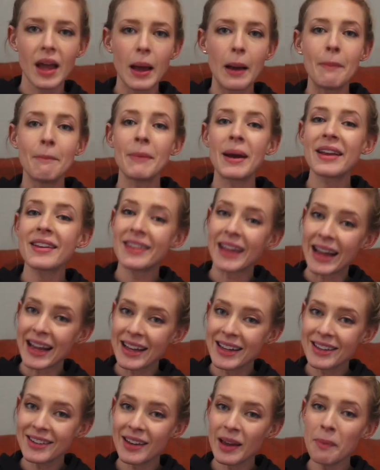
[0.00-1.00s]
My
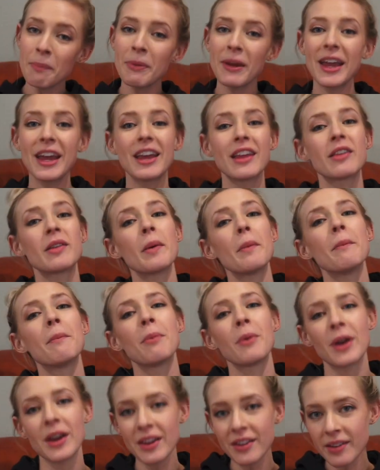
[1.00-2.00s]
second tip is
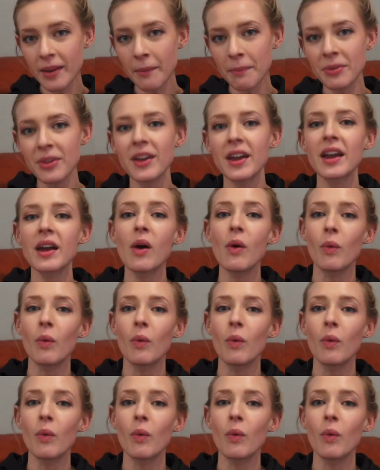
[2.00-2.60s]
bring something